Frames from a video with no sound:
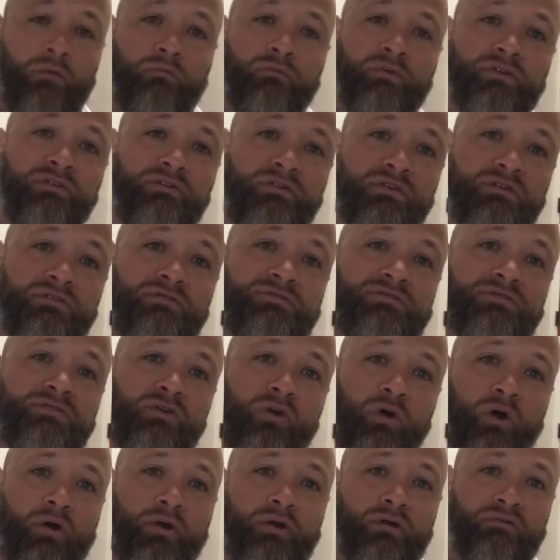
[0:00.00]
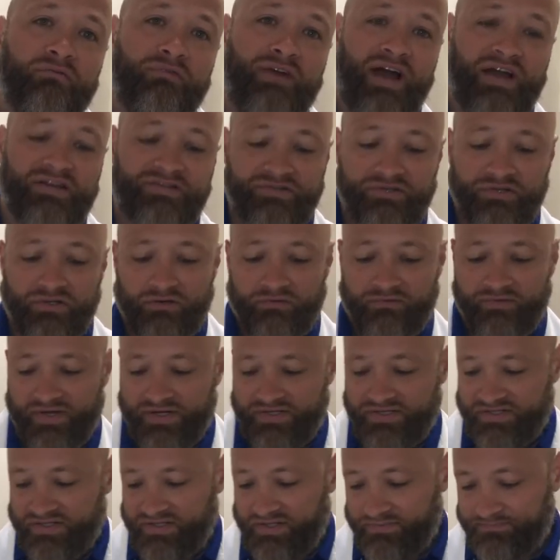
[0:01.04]
reduce cardiovascular
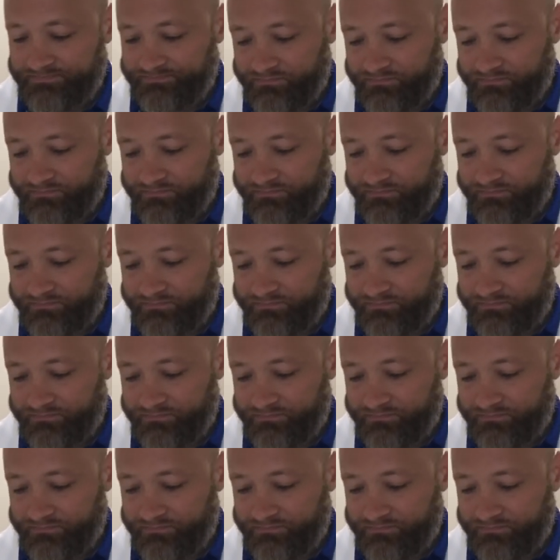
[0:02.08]
risk?